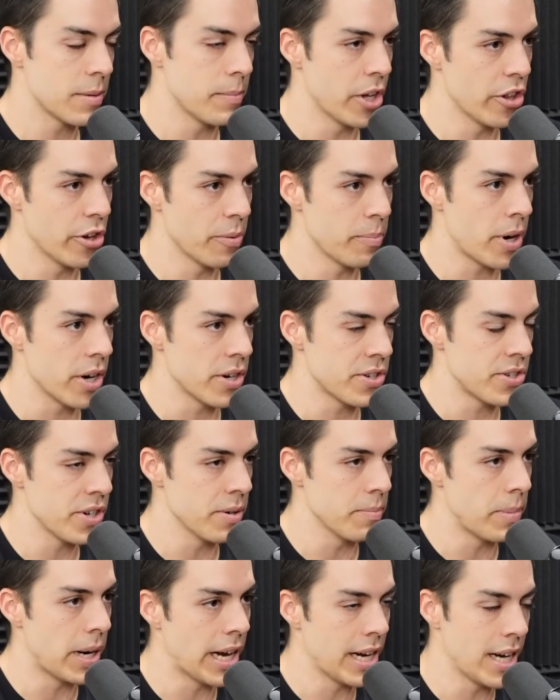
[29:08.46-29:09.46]
other parts of
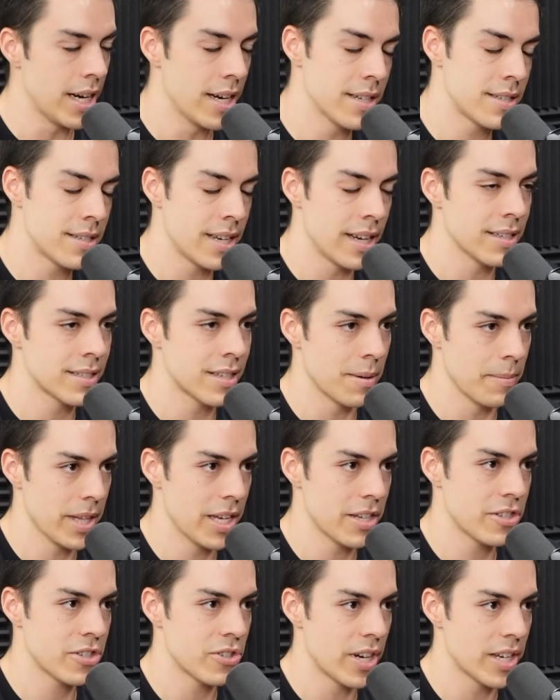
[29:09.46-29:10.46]
your body to take some of
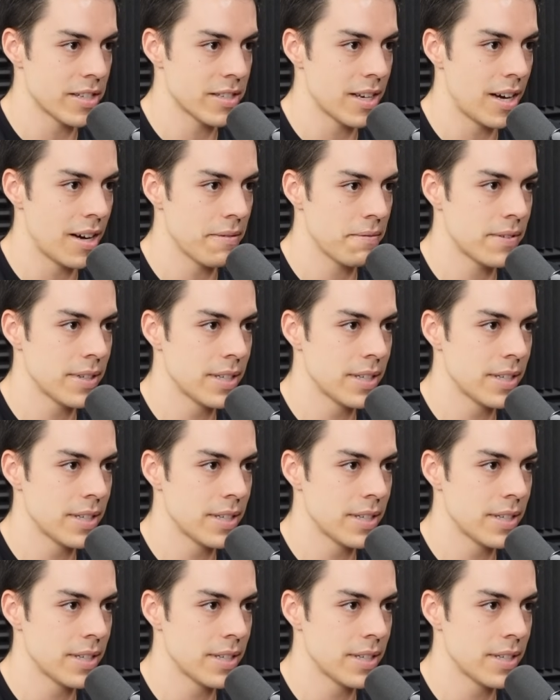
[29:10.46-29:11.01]
that stress off.